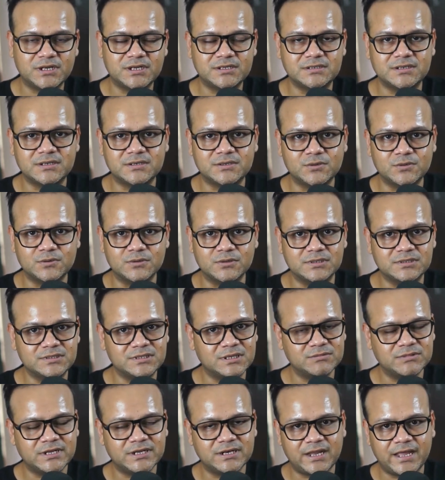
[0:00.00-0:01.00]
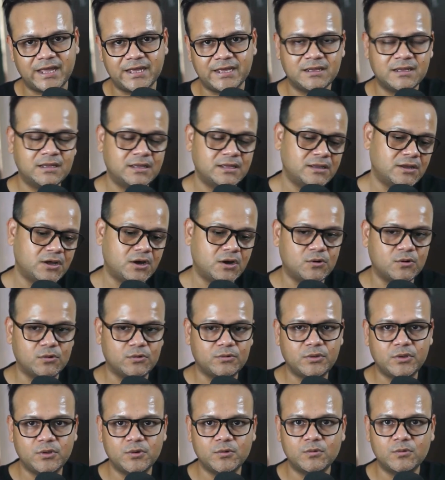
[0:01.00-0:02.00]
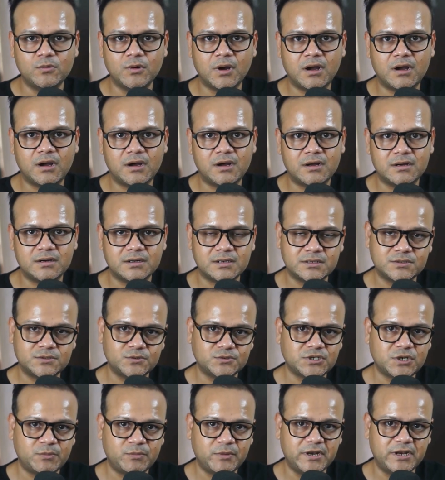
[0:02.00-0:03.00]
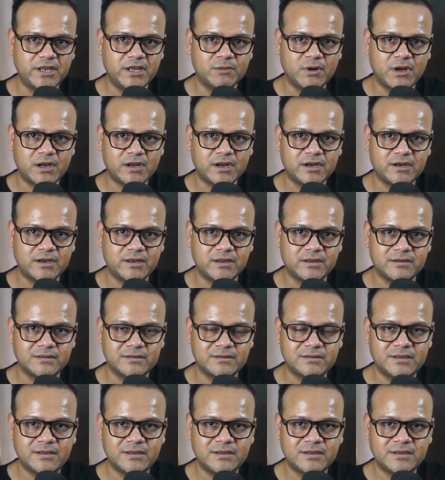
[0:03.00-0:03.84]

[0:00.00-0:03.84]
the role, something like, oh, you are a social media marketer.